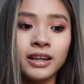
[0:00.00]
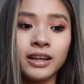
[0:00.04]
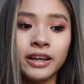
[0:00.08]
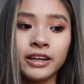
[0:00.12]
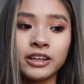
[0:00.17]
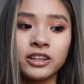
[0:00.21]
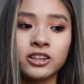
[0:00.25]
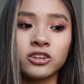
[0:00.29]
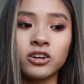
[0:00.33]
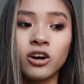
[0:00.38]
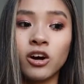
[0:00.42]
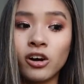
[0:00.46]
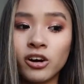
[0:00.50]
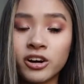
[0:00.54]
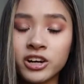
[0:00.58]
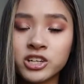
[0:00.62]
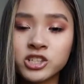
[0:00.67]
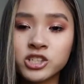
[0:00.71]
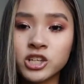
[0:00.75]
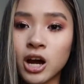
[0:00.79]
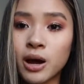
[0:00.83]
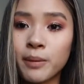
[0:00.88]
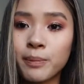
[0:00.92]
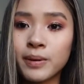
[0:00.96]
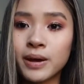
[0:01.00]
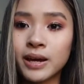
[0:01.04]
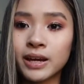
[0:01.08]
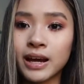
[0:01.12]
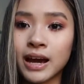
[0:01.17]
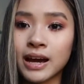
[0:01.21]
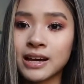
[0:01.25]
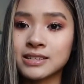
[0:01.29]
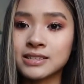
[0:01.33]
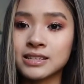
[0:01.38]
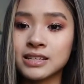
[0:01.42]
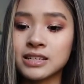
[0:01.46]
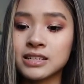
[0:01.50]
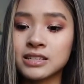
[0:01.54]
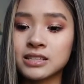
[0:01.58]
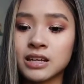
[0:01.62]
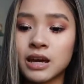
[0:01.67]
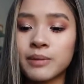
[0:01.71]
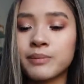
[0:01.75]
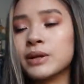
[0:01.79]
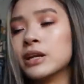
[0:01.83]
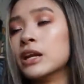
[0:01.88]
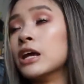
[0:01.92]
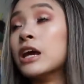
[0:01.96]
Like you're already shopping as is.
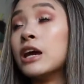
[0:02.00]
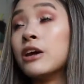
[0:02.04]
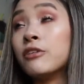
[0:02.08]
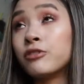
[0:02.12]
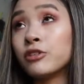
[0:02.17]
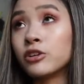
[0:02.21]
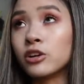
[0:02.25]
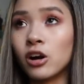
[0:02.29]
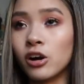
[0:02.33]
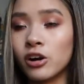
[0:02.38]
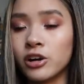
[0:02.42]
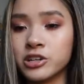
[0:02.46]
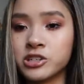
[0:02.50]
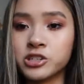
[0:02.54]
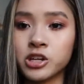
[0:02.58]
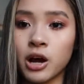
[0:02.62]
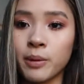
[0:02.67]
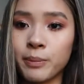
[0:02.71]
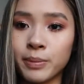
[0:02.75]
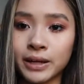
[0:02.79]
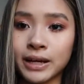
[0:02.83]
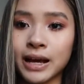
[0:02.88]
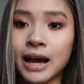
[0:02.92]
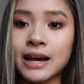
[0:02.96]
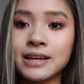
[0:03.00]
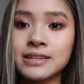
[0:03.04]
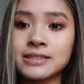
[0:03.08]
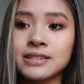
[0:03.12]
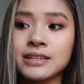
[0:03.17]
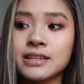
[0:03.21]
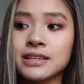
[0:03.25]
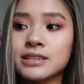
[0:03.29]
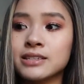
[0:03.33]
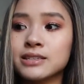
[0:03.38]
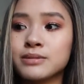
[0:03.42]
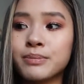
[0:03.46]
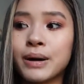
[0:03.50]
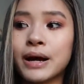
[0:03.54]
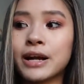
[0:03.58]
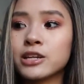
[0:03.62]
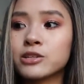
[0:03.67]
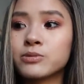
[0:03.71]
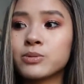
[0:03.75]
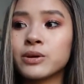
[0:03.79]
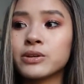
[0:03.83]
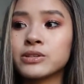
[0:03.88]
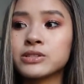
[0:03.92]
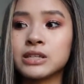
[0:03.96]
I mean, if you're already shopping as is, might
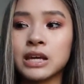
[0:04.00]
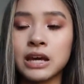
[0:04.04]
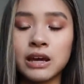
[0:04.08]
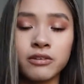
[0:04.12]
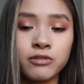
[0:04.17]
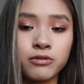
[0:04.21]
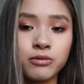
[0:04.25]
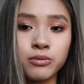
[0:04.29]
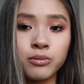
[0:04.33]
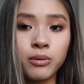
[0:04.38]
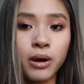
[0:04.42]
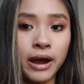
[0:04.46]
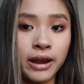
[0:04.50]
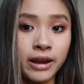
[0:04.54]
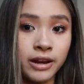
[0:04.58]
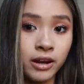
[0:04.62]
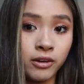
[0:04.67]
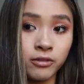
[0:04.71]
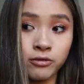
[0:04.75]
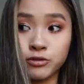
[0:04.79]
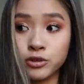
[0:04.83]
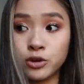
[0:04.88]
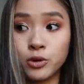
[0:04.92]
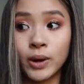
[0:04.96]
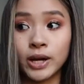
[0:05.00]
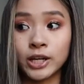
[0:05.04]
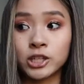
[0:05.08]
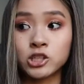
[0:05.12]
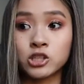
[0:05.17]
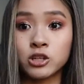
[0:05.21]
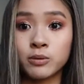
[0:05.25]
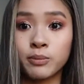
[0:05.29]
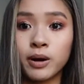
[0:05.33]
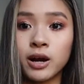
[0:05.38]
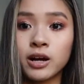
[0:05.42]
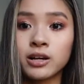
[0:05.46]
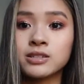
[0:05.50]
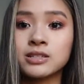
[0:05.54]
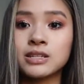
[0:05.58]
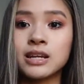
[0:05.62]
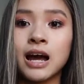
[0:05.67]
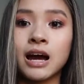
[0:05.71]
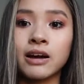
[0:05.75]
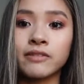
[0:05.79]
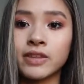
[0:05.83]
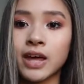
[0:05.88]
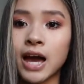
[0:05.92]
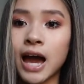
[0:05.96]
as well save a, a, few extra bucks and
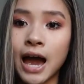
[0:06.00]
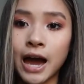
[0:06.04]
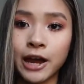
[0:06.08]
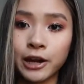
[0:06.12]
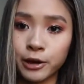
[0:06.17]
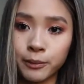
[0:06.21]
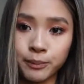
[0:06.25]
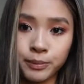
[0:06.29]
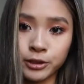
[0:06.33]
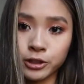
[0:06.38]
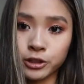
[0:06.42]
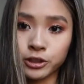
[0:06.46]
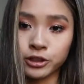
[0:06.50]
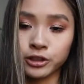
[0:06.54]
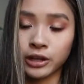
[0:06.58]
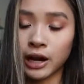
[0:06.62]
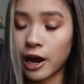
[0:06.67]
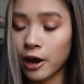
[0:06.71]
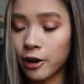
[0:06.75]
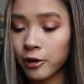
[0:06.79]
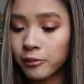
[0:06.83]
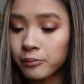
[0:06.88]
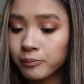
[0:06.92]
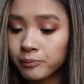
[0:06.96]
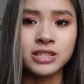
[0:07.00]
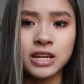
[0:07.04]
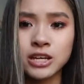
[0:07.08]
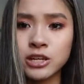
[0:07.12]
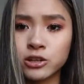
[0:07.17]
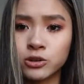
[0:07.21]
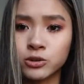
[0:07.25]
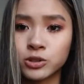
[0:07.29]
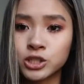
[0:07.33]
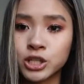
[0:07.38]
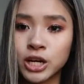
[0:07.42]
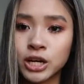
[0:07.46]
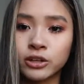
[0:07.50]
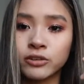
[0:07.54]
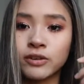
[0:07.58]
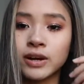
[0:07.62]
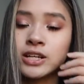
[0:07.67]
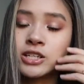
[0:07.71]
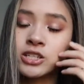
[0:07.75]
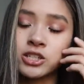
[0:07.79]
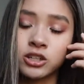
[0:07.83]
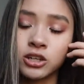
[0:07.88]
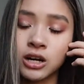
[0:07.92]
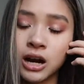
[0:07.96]
have that add up in your account. Send you a check
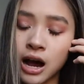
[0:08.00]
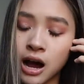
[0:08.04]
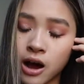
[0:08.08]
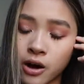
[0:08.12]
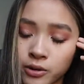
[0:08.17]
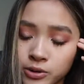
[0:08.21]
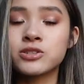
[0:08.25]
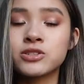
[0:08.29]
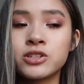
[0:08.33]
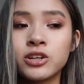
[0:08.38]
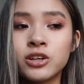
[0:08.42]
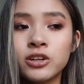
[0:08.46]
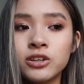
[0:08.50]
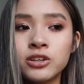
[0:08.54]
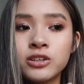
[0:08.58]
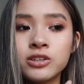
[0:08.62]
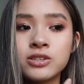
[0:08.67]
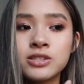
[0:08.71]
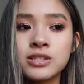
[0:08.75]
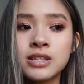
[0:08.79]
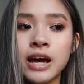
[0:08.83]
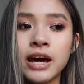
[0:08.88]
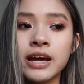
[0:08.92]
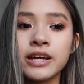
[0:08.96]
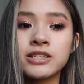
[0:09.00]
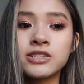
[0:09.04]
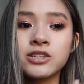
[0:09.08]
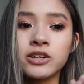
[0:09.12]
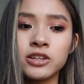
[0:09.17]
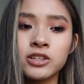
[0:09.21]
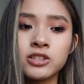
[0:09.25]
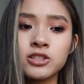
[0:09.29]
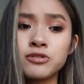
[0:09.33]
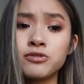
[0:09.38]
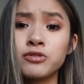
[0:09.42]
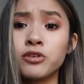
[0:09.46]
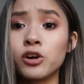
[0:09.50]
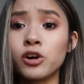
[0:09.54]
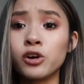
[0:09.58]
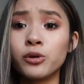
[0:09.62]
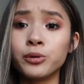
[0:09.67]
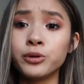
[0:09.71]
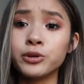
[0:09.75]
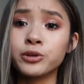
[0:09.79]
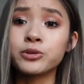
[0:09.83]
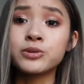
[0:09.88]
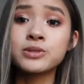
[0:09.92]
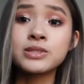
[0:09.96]
right to your house. Certain sites like Sephora
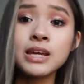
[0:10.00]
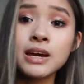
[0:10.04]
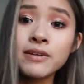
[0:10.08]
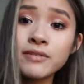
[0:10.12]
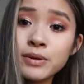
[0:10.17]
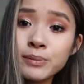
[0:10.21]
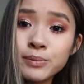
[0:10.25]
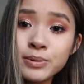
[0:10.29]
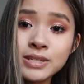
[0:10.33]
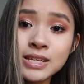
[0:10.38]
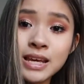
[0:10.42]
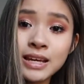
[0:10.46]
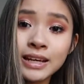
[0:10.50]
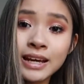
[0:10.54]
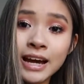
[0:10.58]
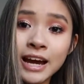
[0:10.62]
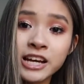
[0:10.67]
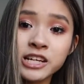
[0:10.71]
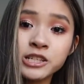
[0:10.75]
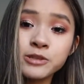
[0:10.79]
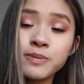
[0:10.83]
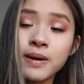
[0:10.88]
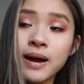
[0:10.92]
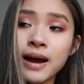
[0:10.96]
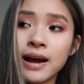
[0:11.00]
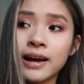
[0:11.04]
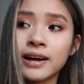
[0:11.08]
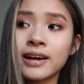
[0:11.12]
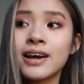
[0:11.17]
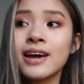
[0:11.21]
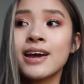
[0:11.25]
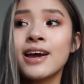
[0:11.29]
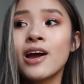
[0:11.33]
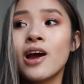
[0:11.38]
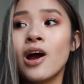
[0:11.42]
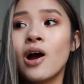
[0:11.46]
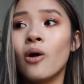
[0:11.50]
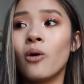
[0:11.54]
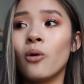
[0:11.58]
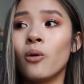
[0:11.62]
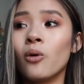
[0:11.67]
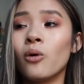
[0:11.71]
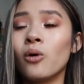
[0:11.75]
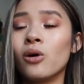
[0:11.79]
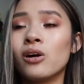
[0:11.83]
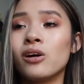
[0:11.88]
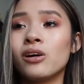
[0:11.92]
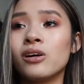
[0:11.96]
will do 7% cash back
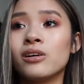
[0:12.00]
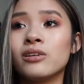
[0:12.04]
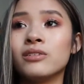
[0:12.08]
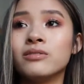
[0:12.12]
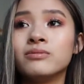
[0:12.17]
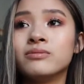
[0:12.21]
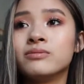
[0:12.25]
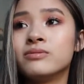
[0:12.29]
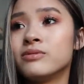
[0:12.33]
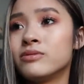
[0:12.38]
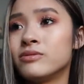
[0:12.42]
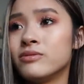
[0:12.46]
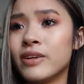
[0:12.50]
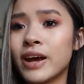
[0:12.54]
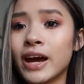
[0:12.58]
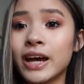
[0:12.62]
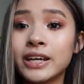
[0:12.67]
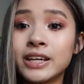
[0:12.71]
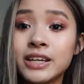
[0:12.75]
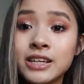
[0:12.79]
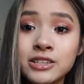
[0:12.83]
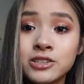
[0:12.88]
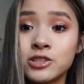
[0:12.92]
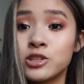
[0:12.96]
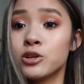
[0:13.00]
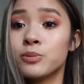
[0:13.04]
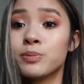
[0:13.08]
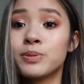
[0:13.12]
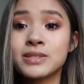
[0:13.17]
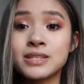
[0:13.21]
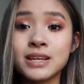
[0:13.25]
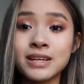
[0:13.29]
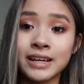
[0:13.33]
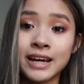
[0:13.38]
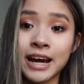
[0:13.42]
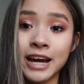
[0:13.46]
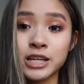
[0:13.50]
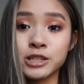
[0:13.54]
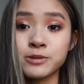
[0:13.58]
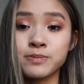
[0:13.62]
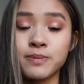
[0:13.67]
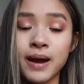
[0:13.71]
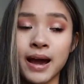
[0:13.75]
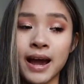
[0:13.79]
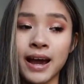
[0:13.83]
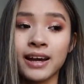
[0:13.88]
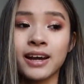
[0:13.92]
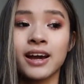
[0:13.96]
or Nike 2% cash
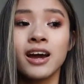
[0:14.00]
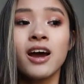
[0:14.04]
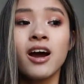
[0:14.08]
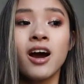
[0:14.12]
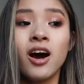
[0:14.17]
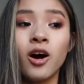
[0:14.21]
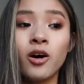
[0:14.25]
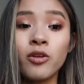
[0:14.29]
back.